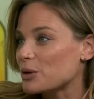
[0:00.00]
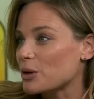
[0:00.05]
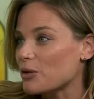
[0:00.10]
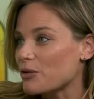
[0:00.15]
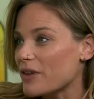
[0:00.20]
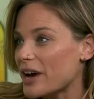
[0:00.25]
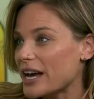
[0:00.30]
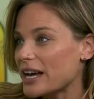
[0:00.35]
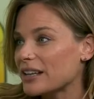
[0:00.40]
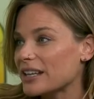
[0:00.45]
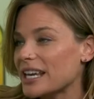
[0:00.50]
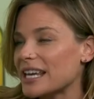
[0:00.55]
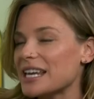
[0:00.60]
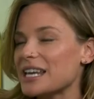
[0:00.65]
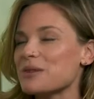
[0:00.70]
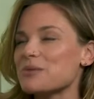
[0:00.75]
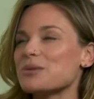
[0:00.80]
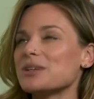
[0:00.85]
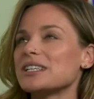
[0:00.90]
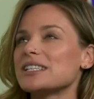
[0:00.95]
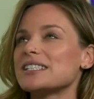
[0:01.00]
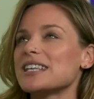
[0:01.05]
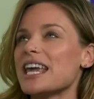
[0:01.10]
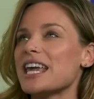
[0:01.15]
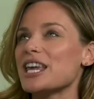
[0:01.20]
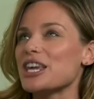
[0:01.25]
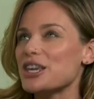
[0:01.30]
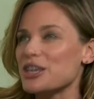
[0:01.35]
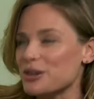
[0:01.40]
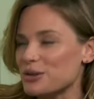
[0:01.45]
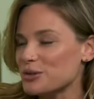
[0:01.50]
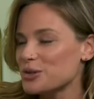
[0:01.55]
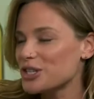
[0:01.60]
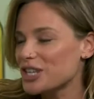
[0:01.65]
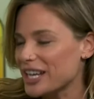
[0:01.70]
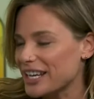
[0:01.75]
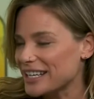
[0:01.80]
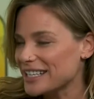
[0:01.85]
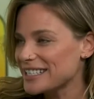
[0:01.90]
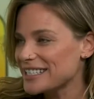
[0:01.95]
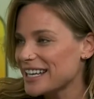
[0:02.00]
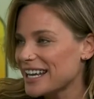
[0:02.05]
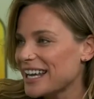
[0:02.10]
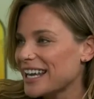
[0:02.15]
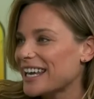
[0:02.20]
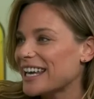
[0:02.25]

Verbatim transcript: profile and it was a huge hit.